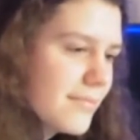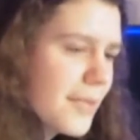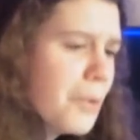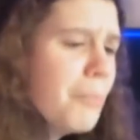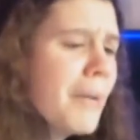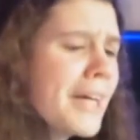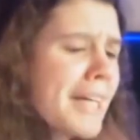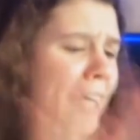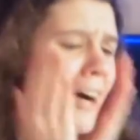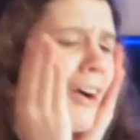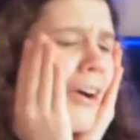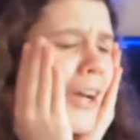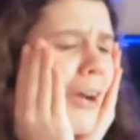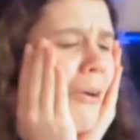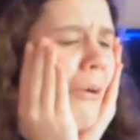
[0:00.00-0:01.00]
oh my
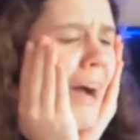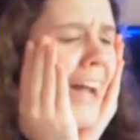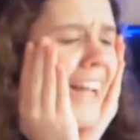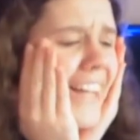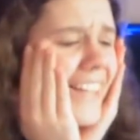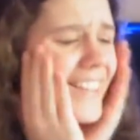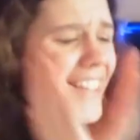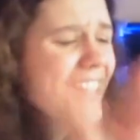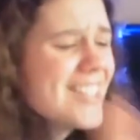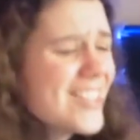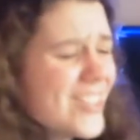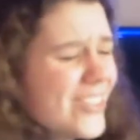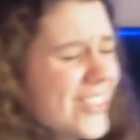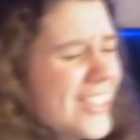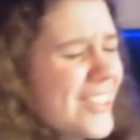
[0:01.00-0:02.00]
god, why are they
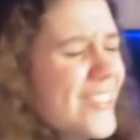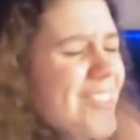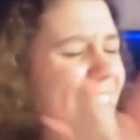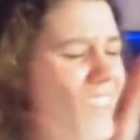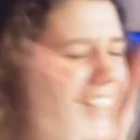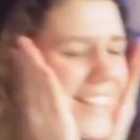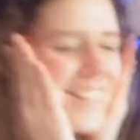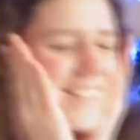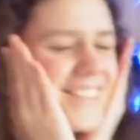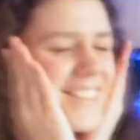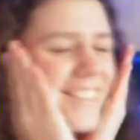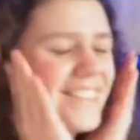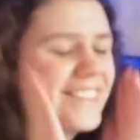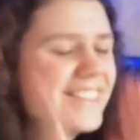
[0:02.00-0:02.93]
so cute together?